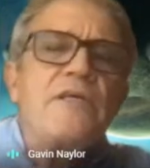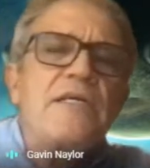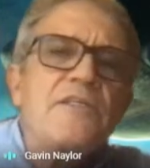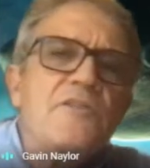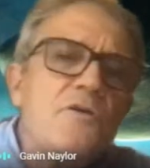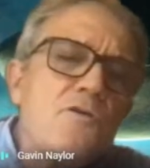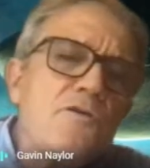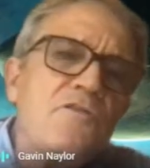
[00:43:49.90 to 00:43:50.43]
think it's
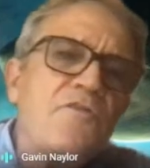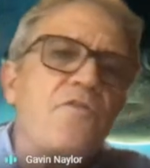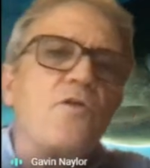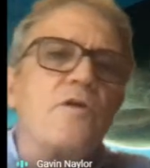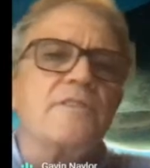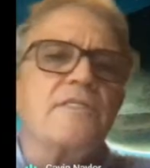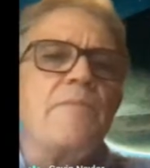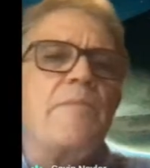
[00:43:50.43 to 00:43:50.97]
used for?
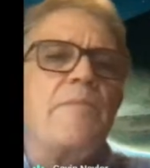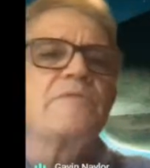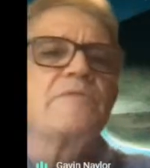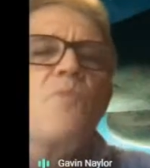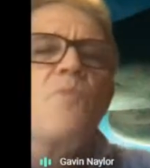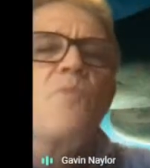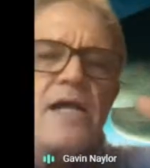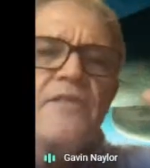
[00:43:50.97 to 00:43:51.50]
And some people say,
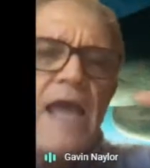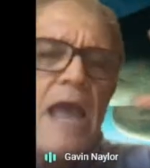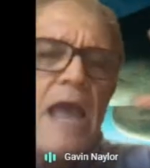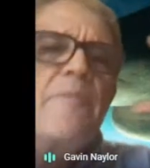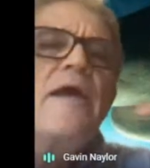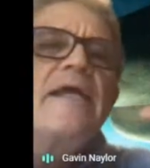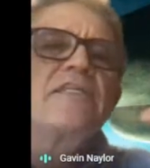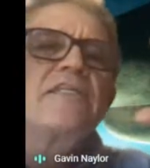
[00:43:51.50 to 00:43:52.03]
well, the
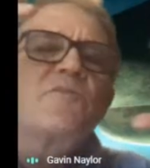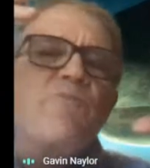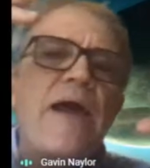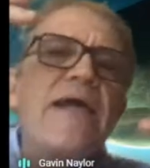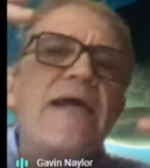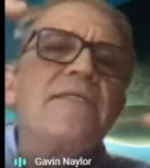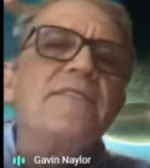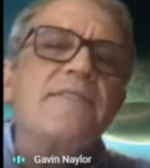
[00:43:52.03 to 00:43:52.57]
hammer
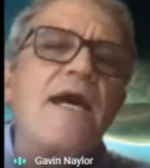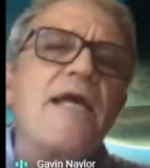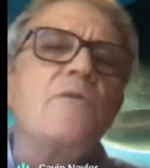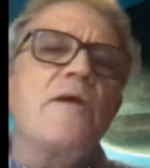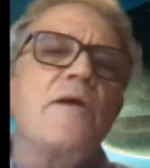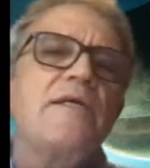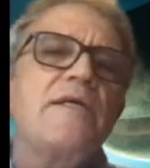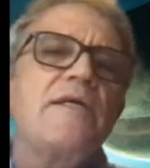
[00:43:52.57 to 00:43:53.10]
expands
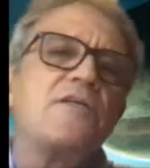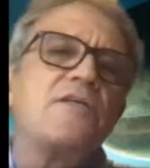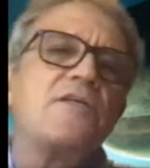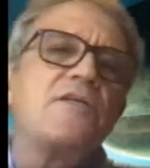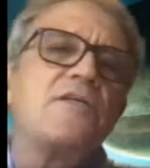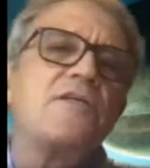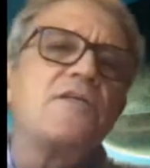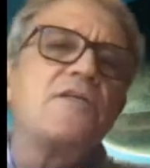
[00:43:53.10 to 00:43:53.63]
sideways so that
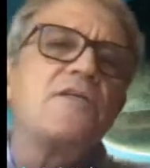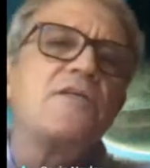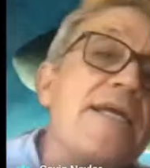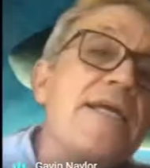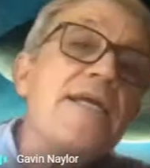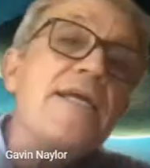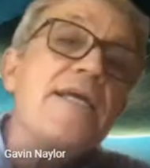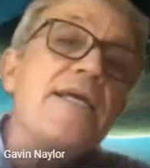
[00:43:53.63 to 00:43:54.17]
the eyes,
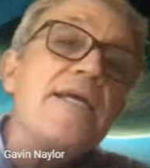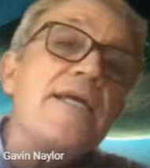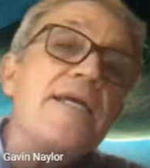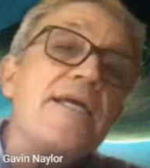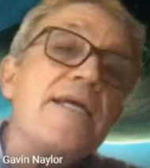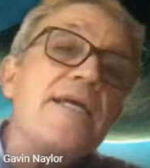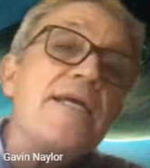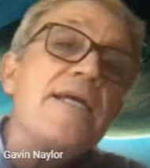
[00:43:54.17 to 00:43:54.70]
which are perched
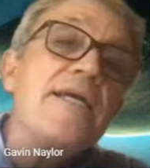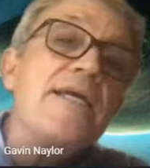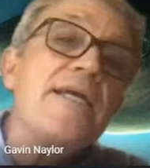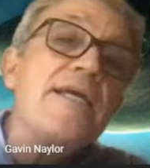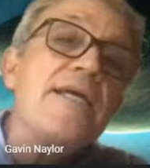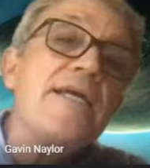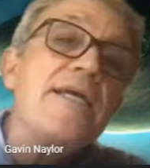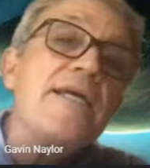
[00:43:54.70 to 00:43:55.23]
on the top
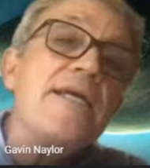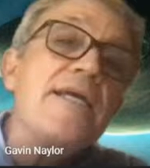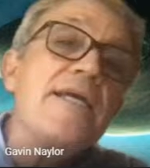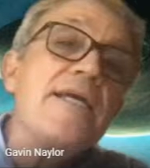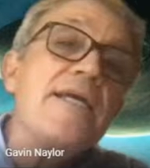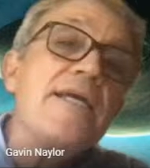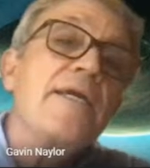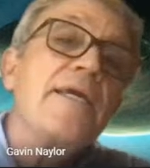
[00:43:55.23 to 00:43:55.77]
here,
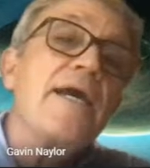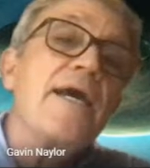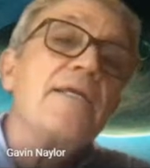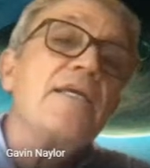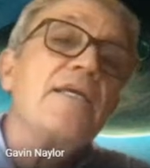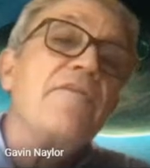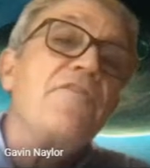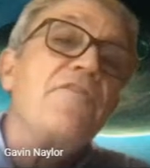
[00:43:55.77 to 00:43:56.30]
can
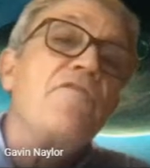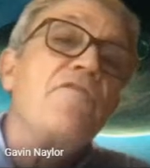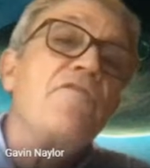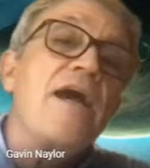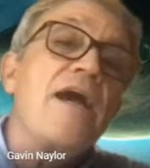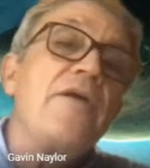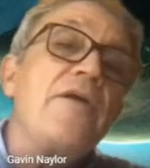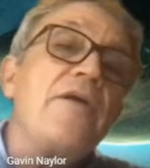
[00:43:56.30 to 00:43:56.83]
give you
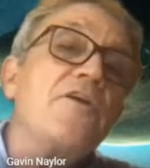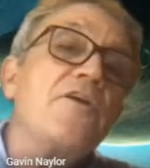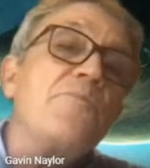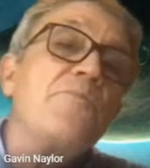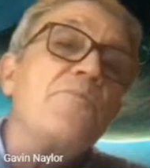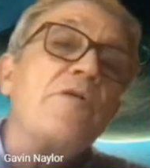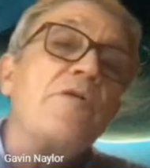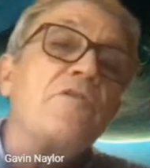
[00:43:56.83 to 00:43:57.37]
very good
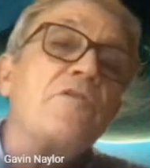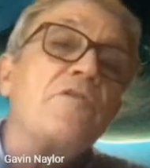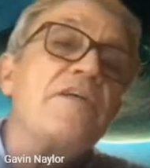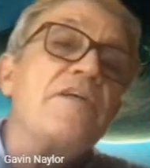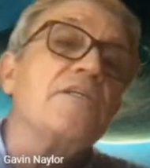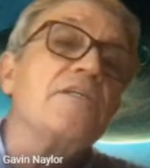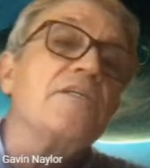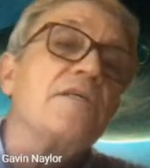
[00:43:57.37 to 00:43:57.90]
peripheral
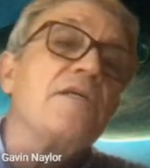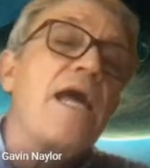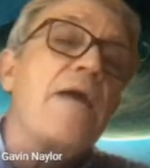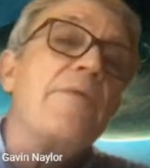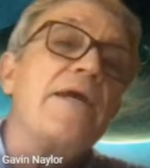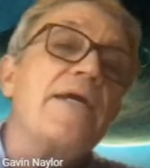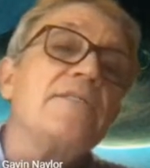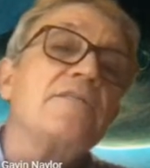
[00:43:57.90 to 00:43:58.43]
vision. The
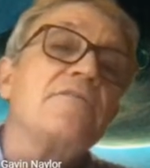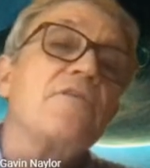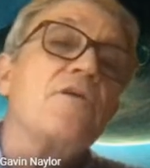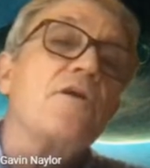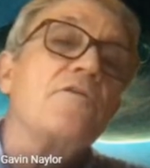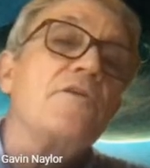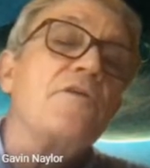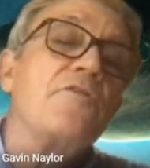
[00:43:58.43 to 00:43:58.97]
hammerheads have
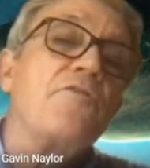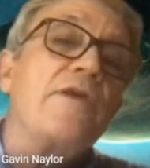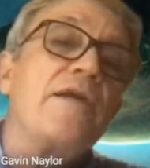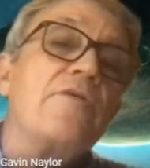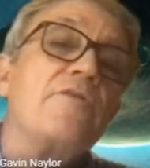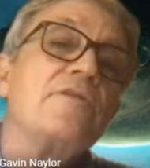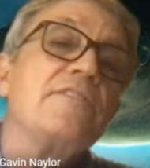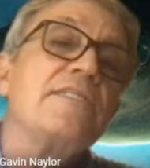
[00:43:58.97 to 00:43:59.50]
got,
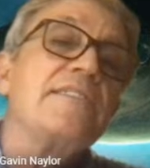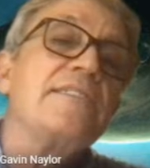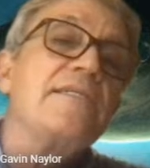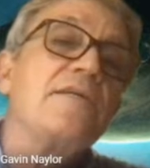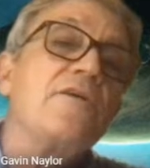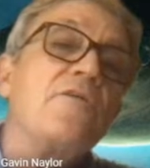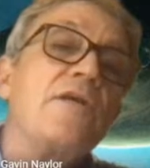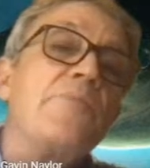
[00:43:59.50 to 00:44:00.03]

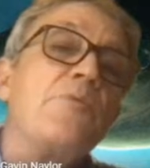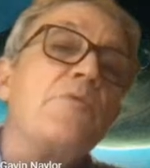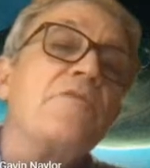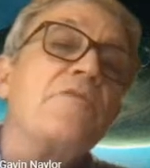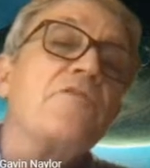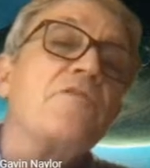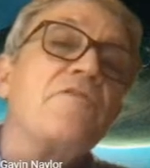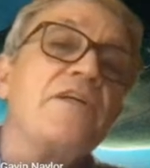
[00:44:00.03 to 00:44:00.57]
360-degree
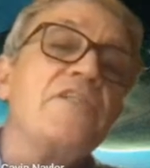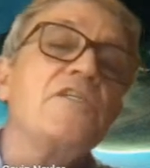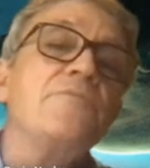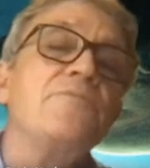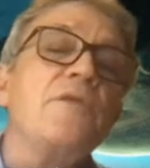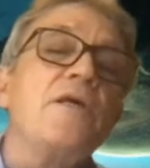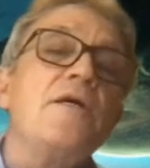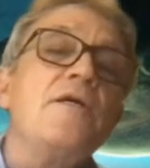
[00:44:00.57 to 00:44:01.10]
peripheral
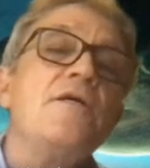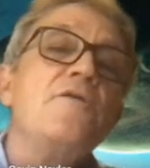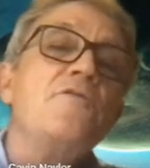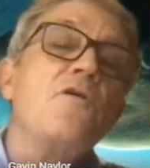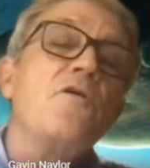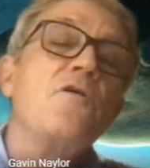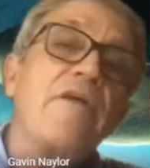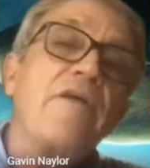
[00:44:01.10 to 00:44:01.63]
vision,
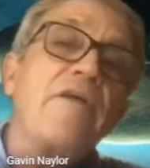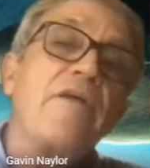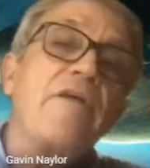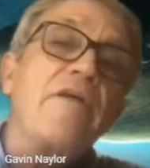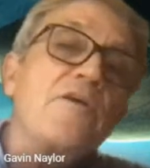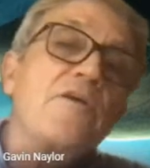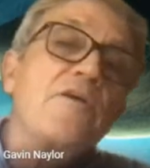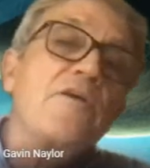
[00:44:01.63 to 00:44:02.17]
not very good
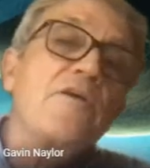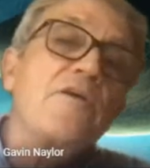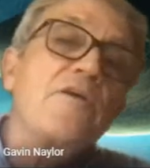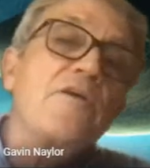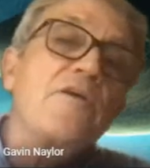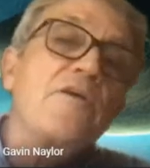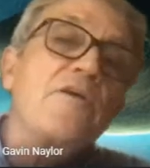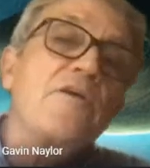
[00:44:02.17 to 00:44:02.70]
binocular
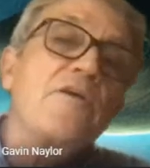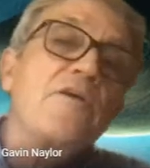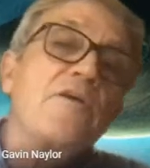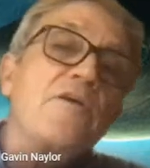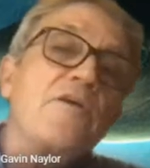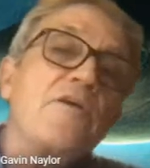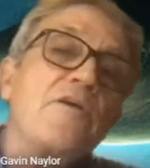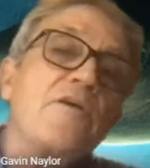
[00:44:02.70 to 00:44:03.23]
vision, but good
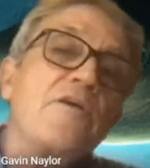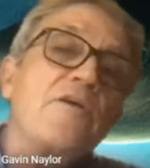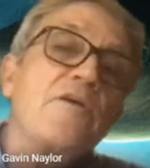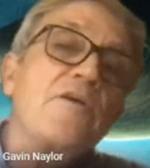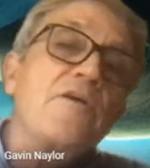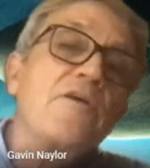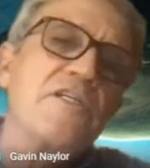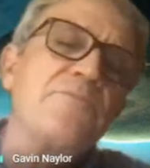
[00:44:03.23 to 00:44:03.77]
peripheral
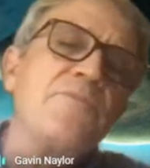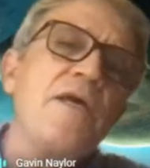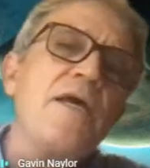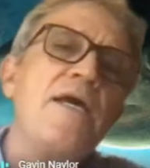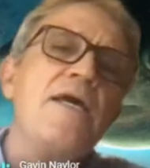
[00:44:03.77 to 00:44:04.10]
vision.